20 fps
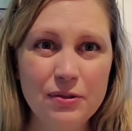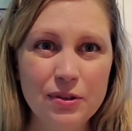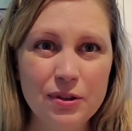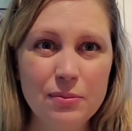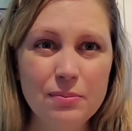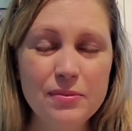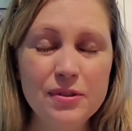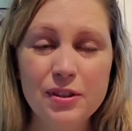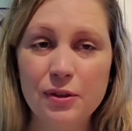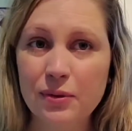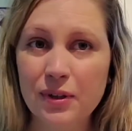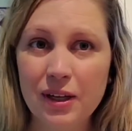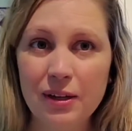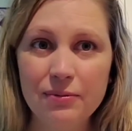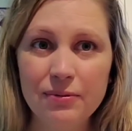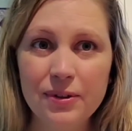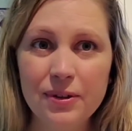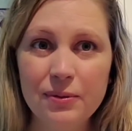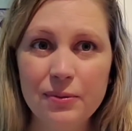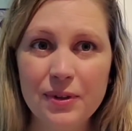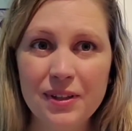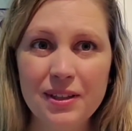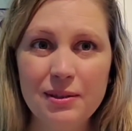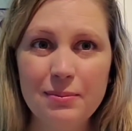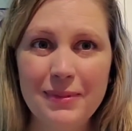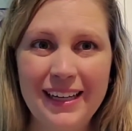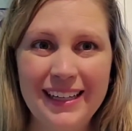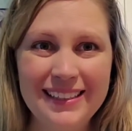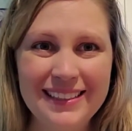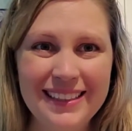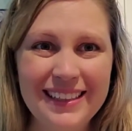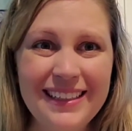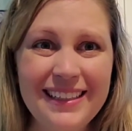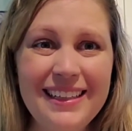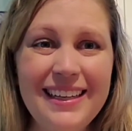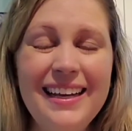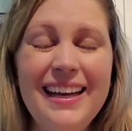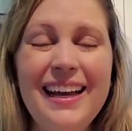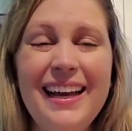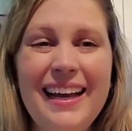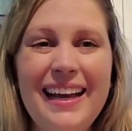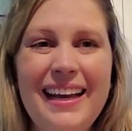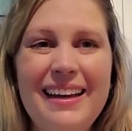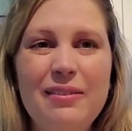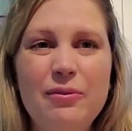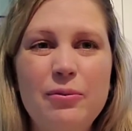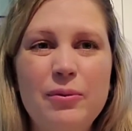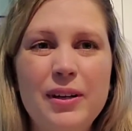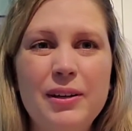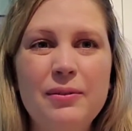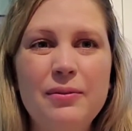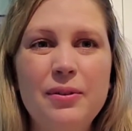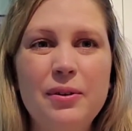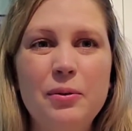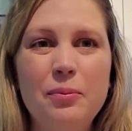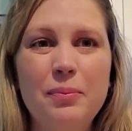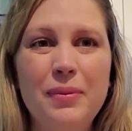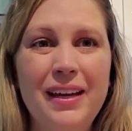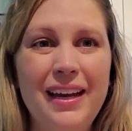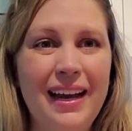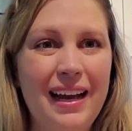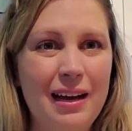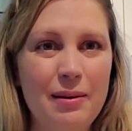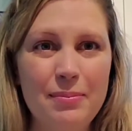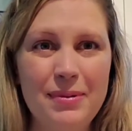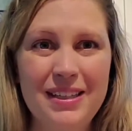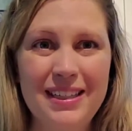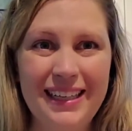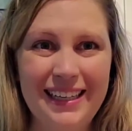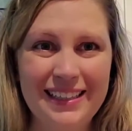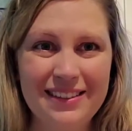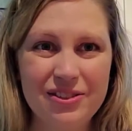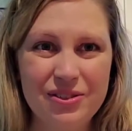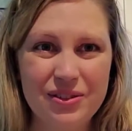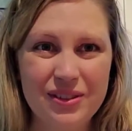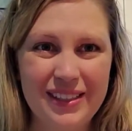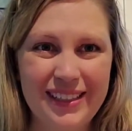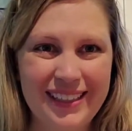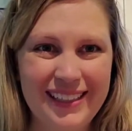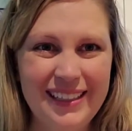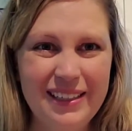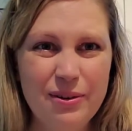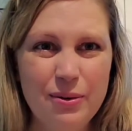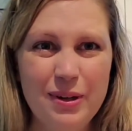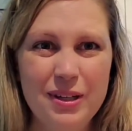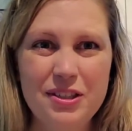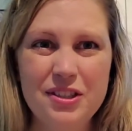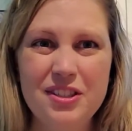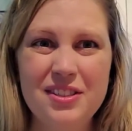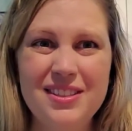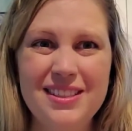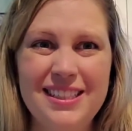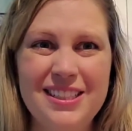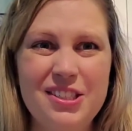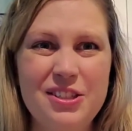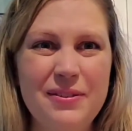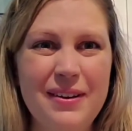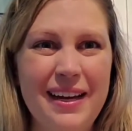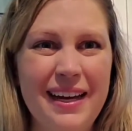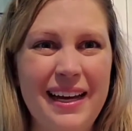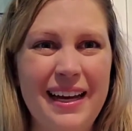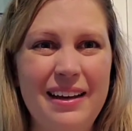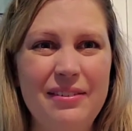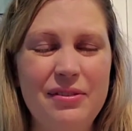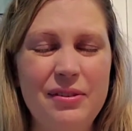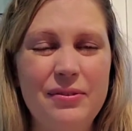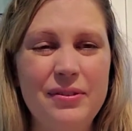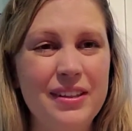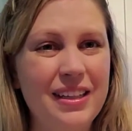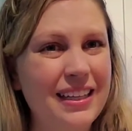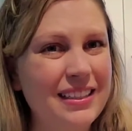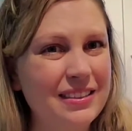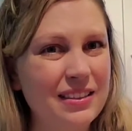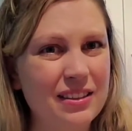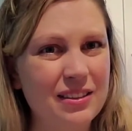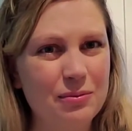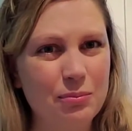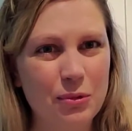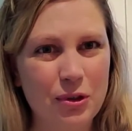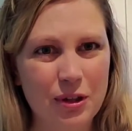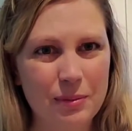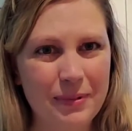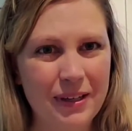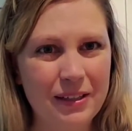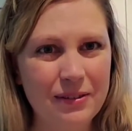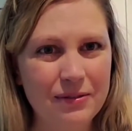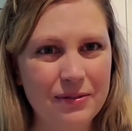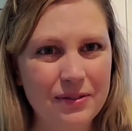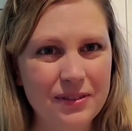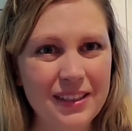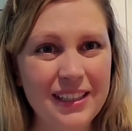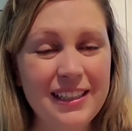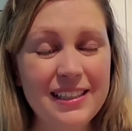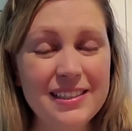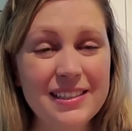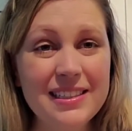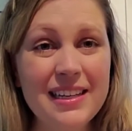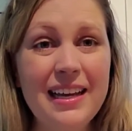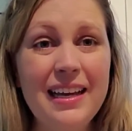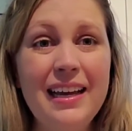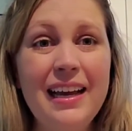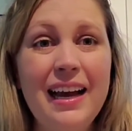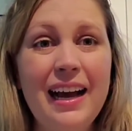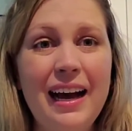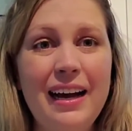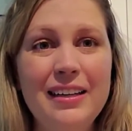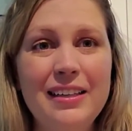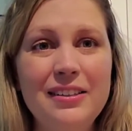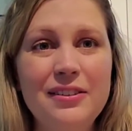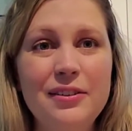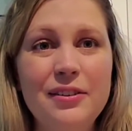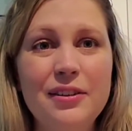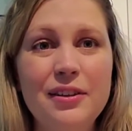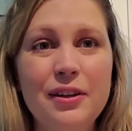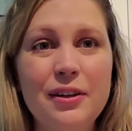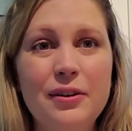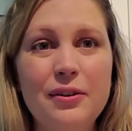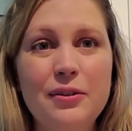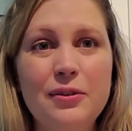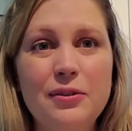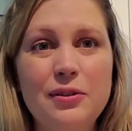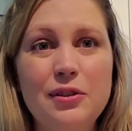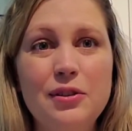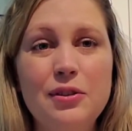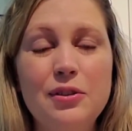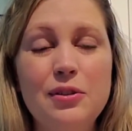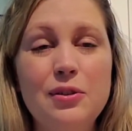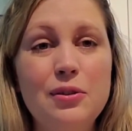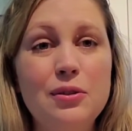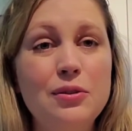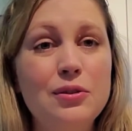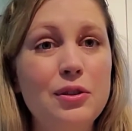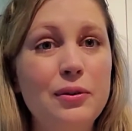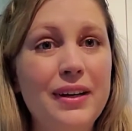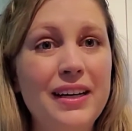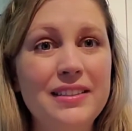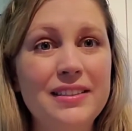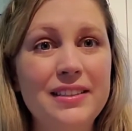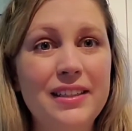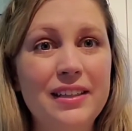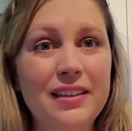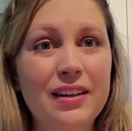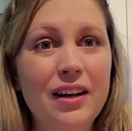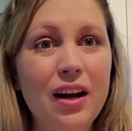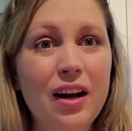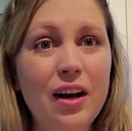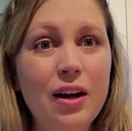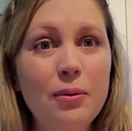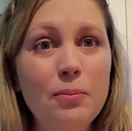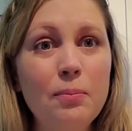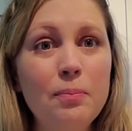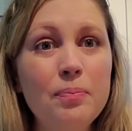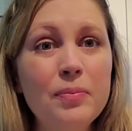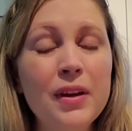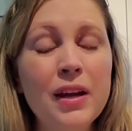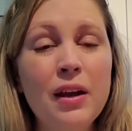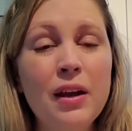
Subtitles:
group, Sew Comfort with Amanda, and we will be happy to answer any questions that you have. If you'd like to learn more about fleece, you can go to joannas.com